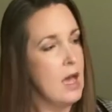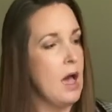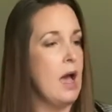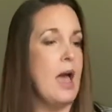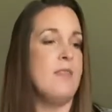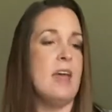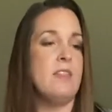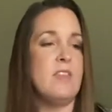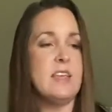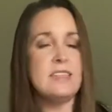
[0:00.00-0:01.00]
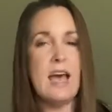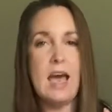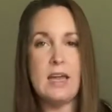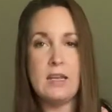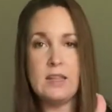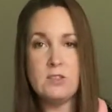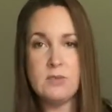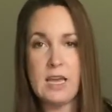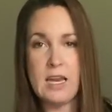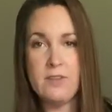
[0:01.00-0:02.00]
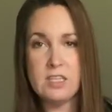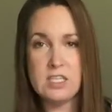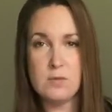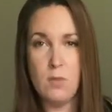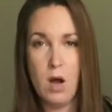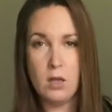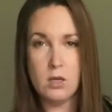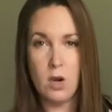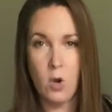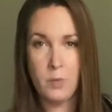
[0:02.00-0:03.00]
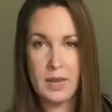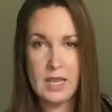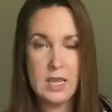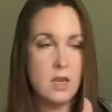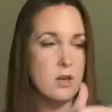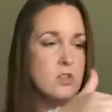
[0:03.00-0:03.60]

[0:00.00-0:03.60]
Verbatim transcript: Uh, and then these had, this was kind of a smaller opening here.